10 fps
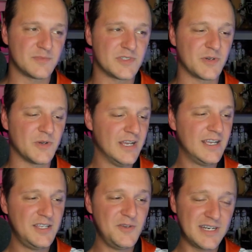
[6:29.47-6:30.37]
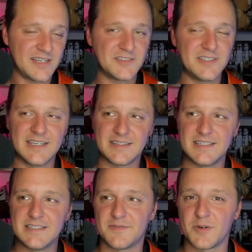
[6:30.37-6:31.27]
So you can actually get
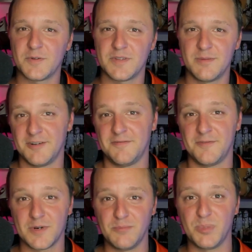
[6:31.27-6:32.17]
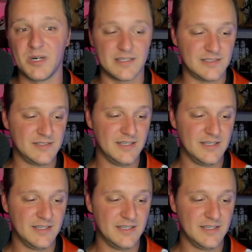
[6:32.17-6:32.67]
these for only about 40 bucks.